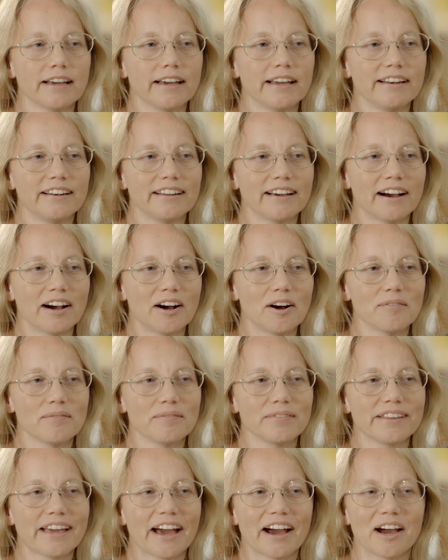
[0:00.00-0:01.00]
and
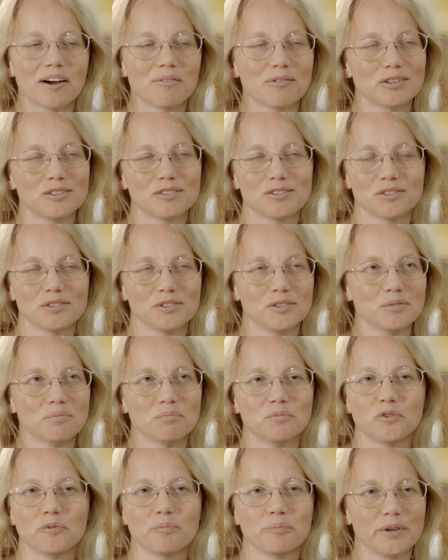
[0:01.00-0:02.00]
um, yeah, I want to
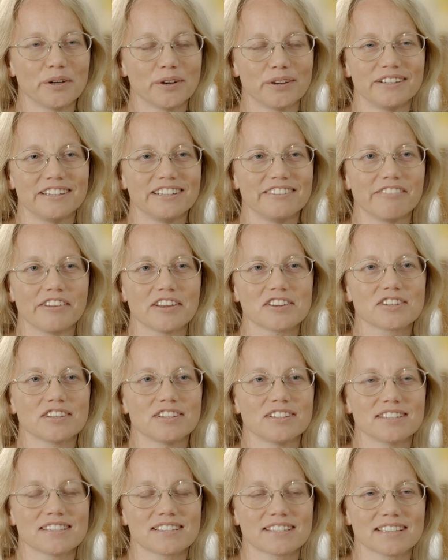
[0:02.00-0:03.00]
move beyond
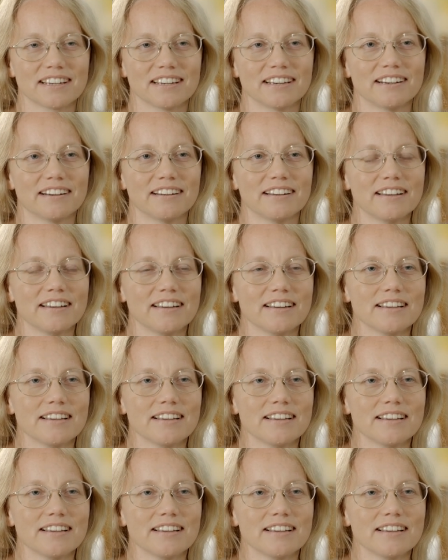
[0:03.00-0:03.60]
divisions, uh,